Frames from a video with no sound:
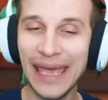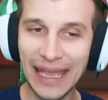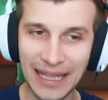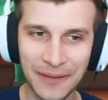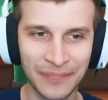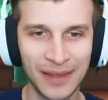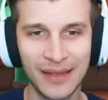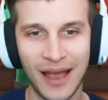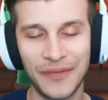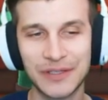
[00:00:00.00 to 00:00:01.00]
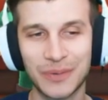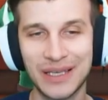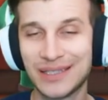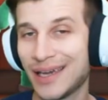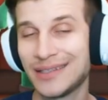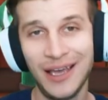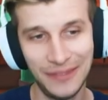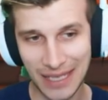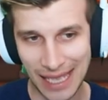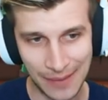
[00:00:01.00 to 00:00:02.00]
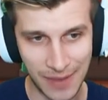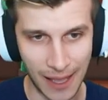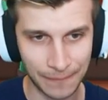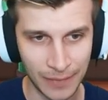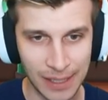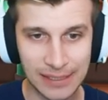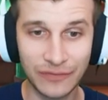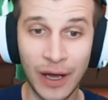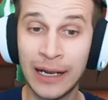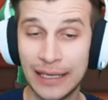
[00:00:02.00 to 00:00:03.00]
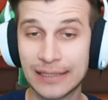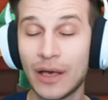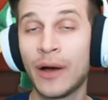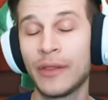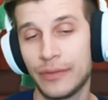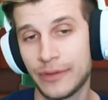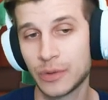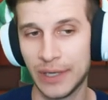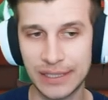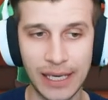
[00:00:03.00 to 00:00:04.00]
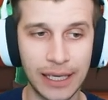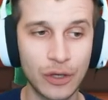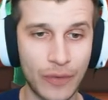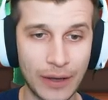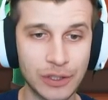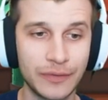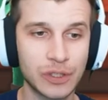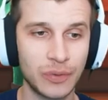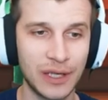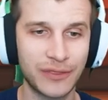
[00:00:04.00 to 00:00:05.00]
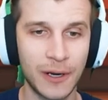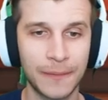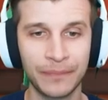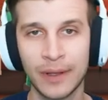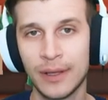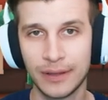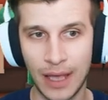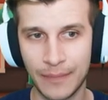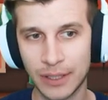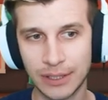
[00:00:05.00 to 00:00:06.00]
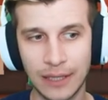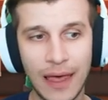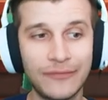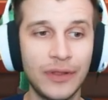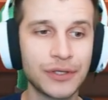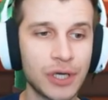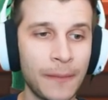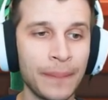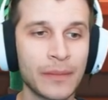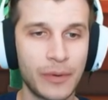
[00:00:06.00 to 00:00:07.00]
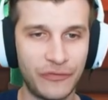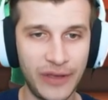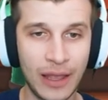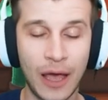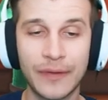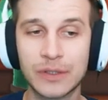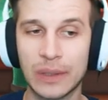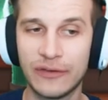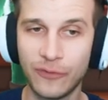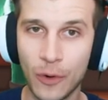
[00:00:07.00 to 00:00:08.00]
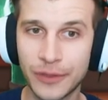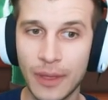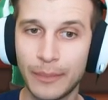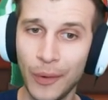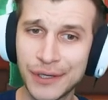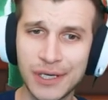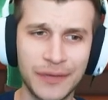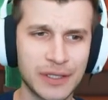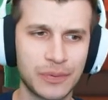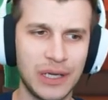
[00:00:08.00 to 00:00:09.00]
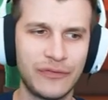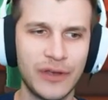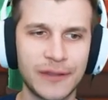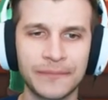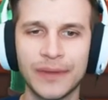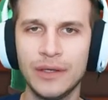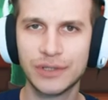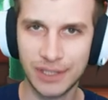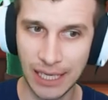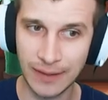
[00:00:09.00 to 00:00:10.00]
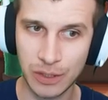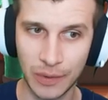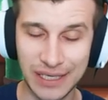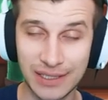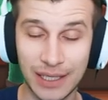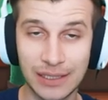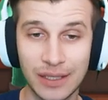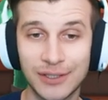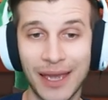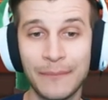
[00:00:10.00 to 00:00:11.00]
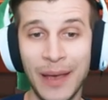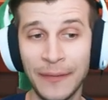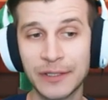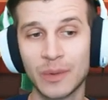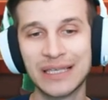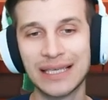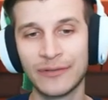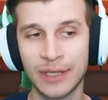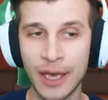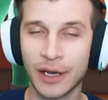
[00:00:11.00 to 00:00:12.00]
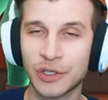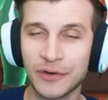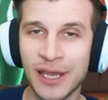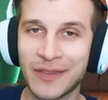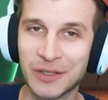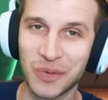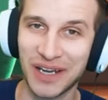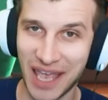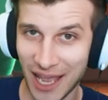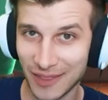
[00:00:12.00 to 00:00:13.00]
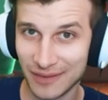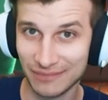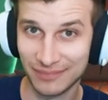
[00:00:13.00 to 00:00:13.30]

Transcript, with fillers: Katie on the 22nd, not in the game yet. Sylvana is though on the 22nd, Groucho on the 23rd, not mentioning that villager, Brofina on the 24th, Portia on the 25th, Eugene the 26th, Jambette the 27th, Katrina the 28th.